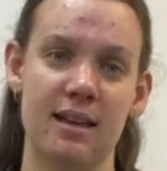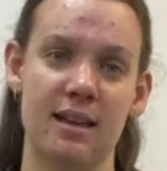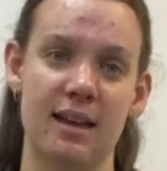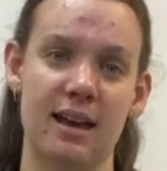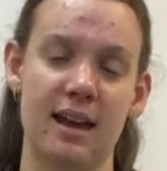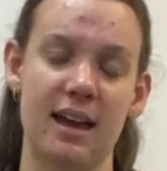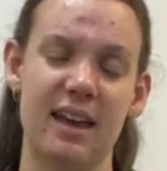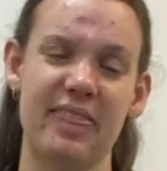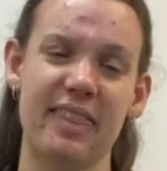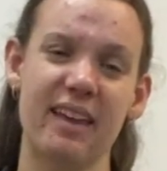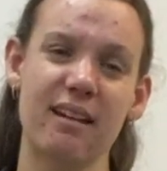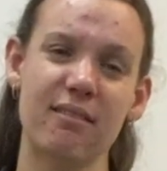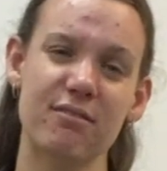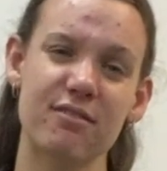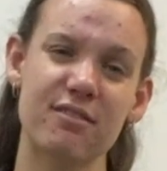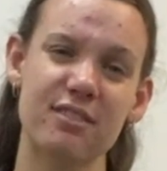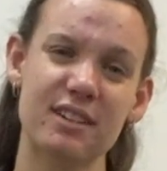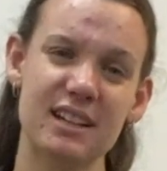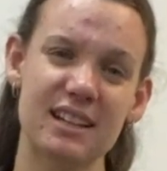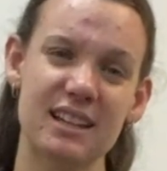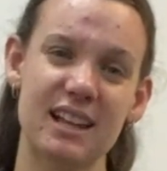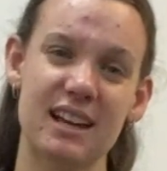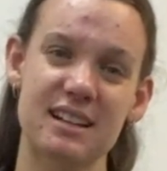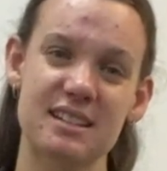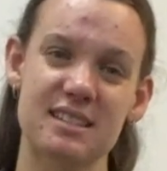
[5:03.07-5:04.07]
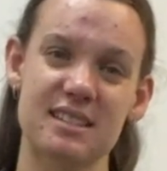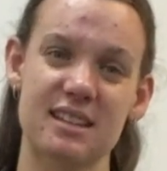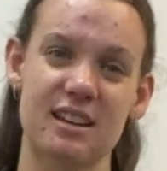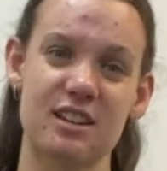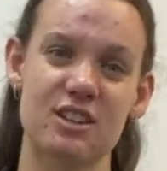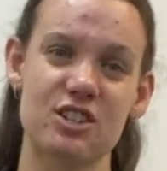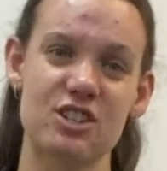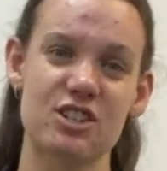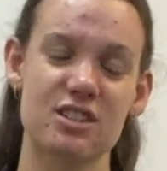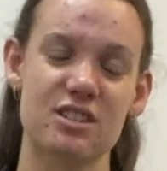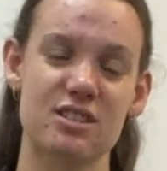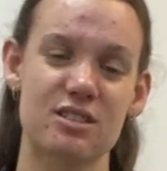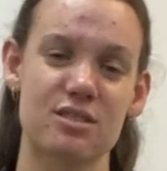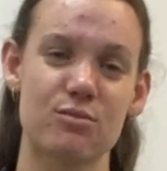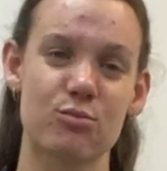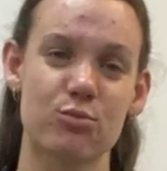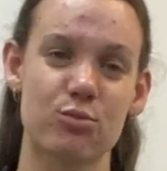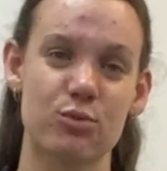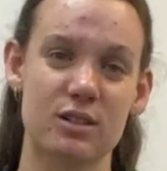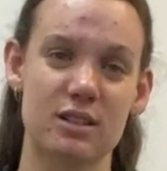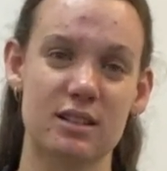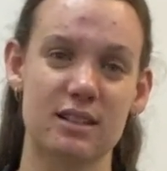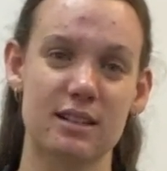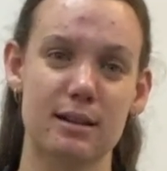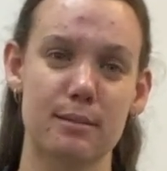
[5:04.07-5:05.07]
And that relaxation is a
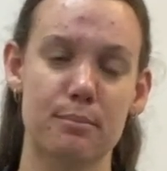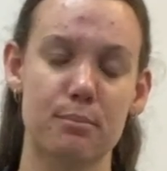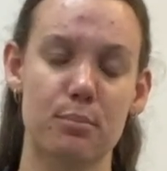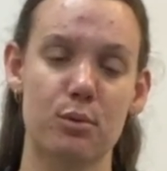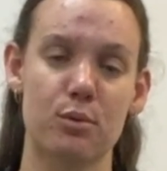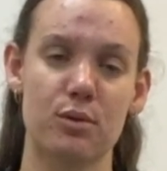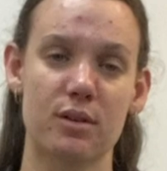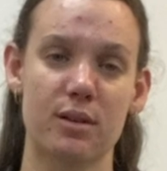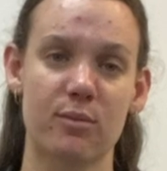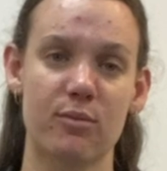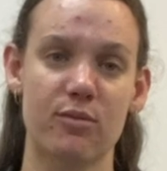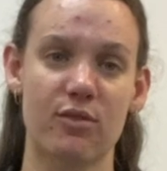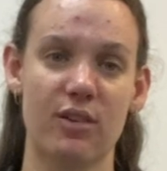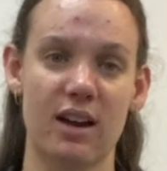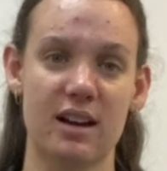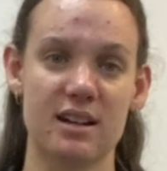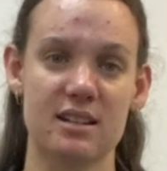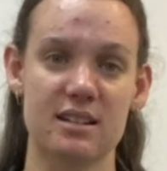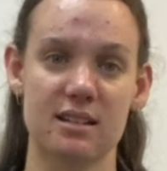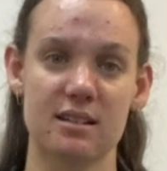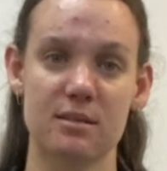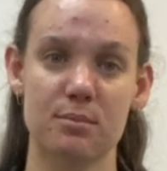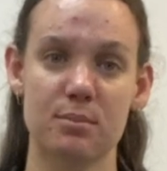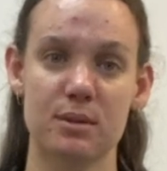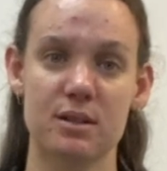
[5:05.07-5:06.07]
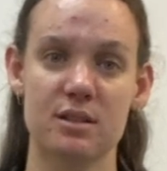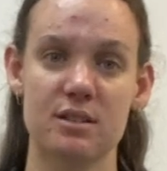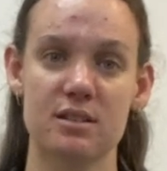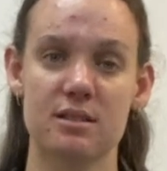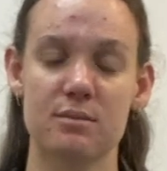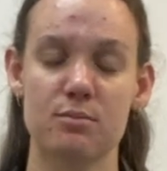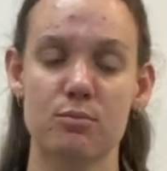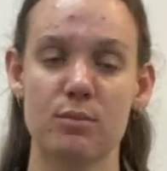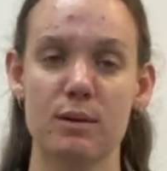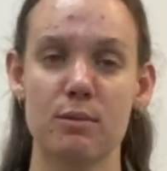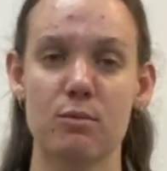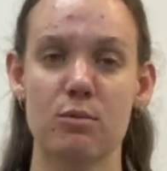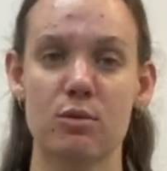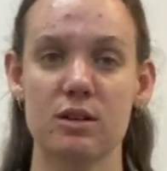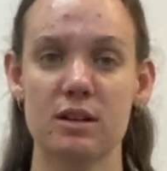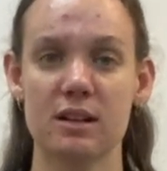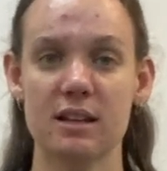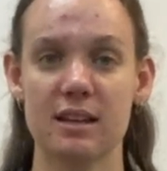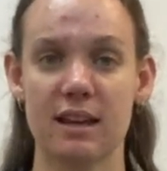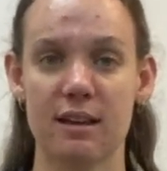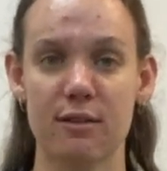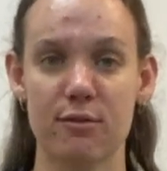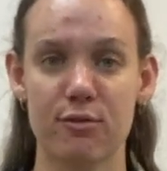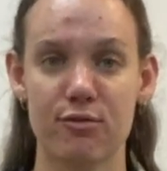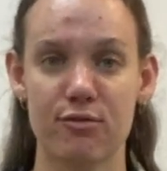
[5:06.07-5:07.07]
really important factor because we want to
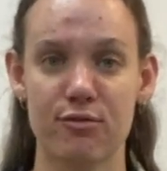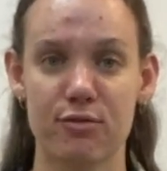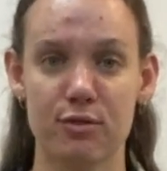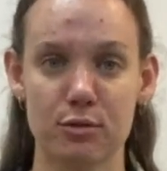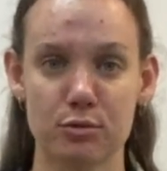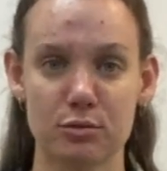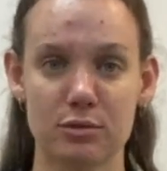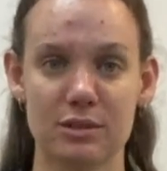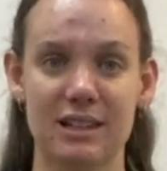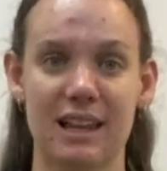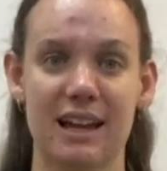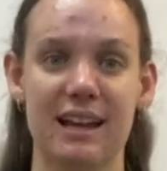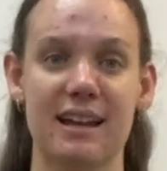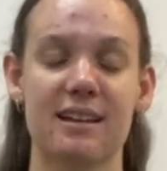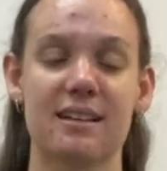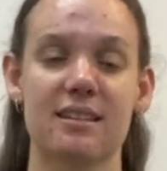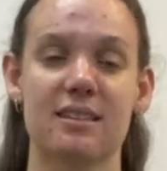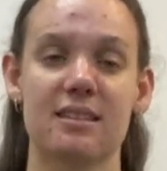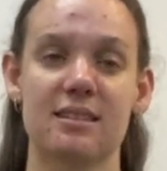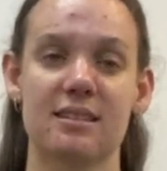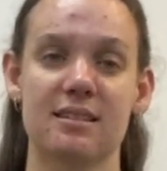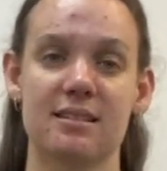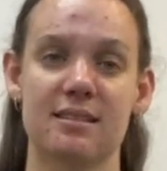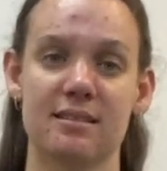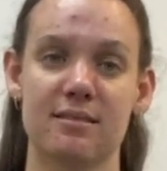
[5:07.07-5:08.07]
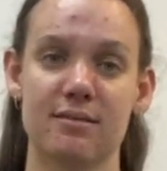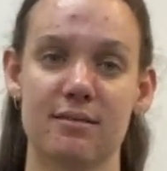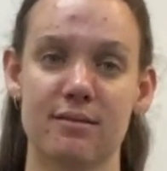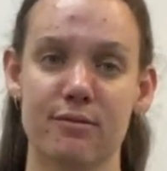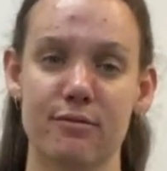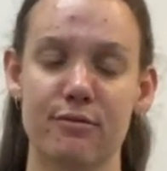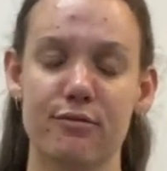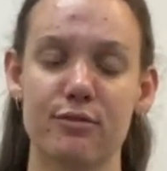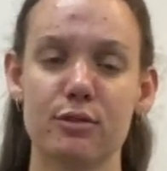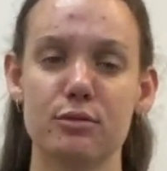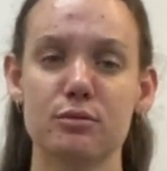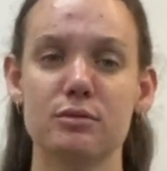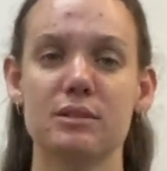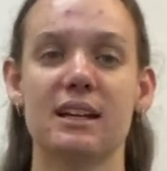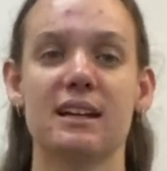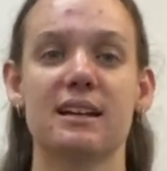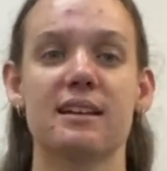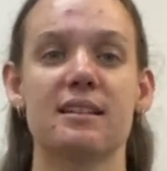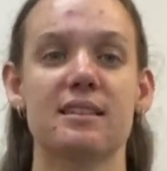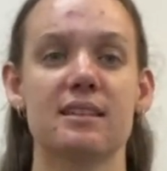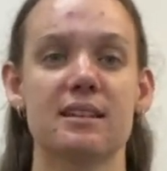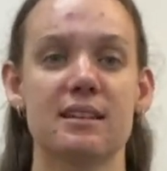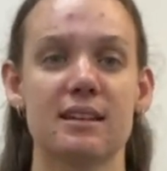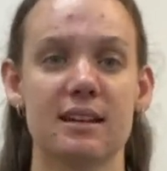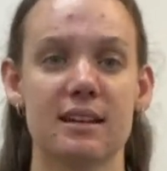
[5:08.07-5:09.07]
get full length, full
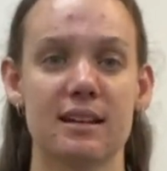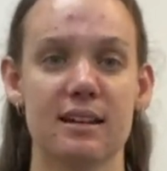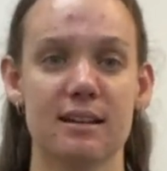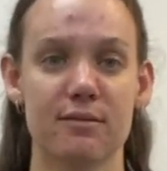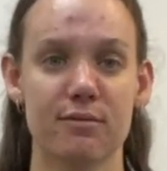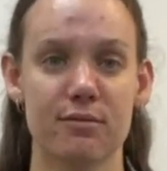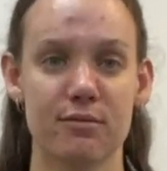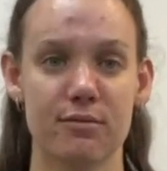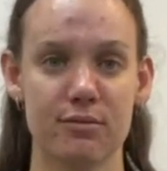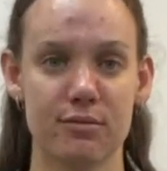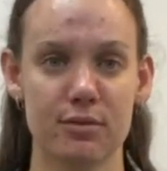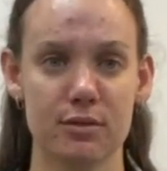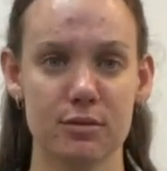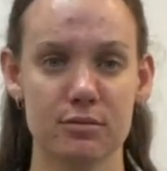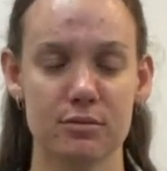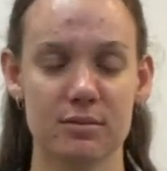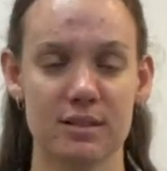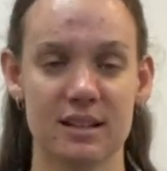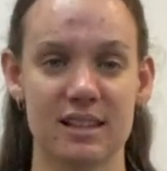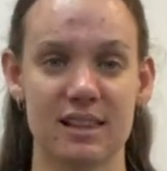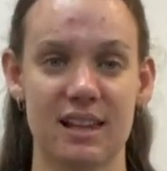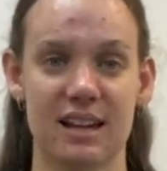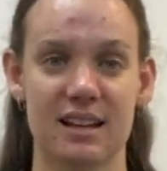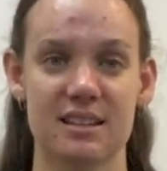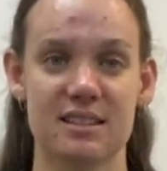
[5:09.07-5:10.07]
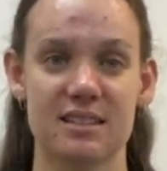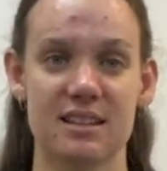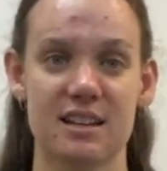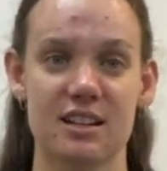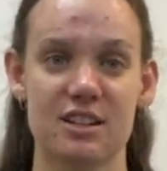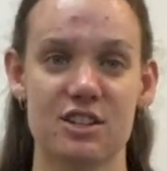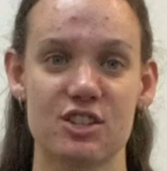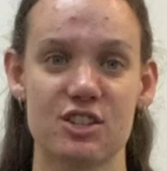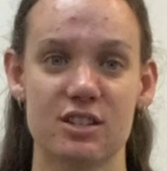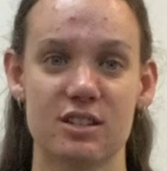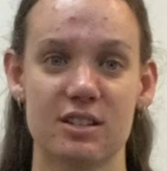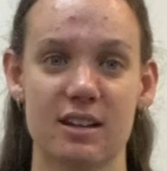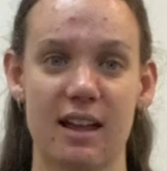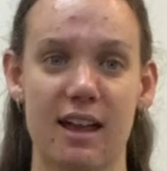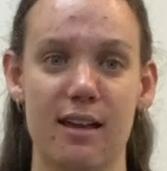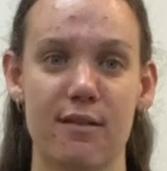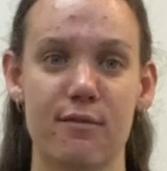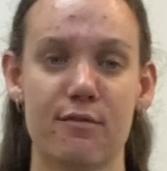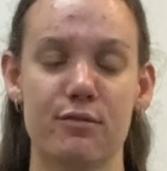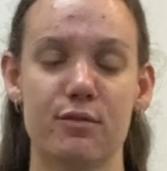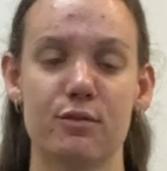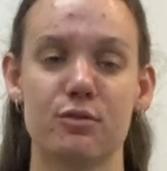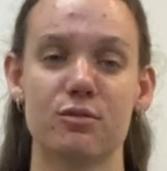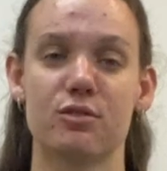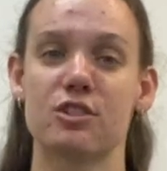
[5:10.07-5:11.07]
lengthening, full relaxation, and
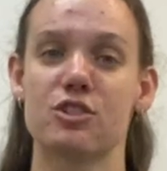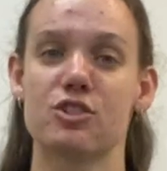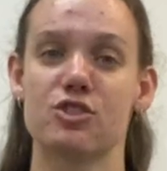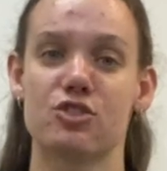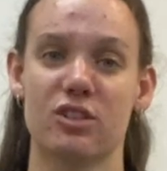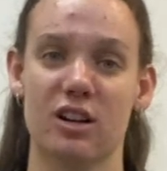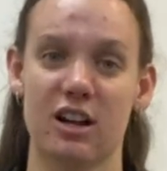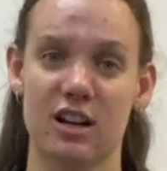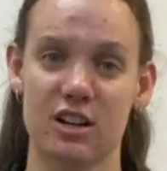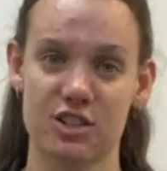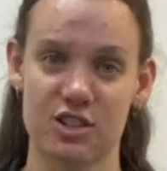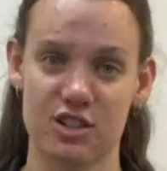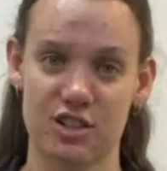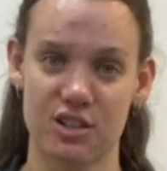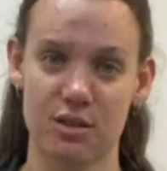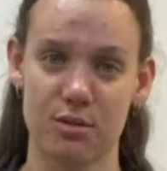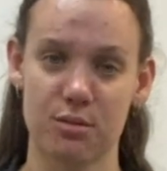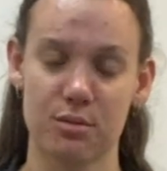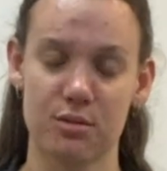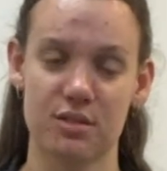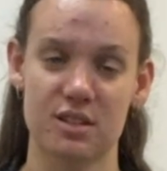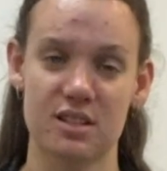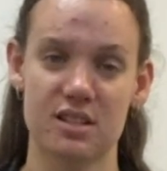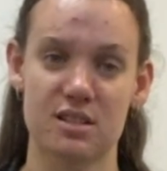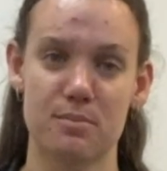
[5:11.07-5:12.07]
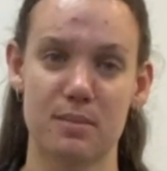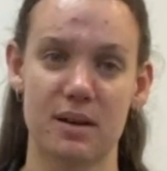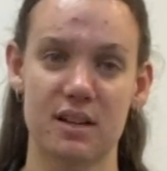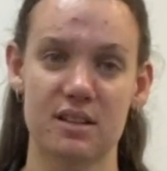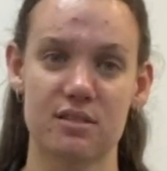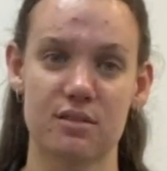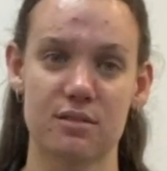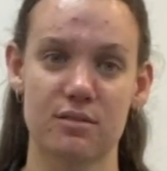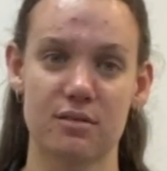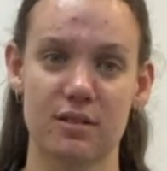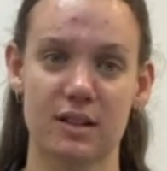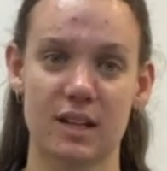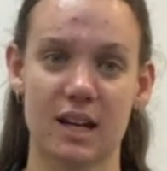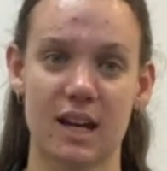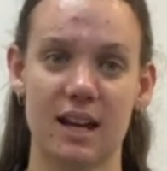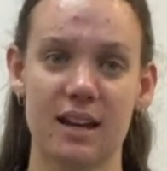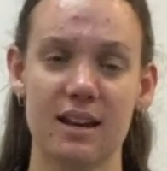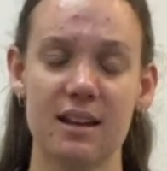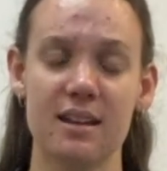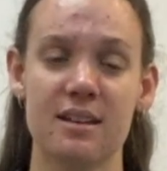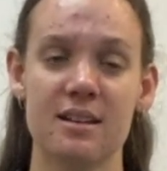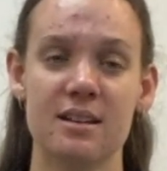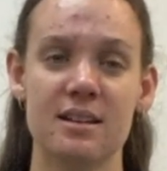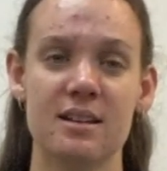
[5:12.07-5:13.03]
full contraction through this muscle, okay?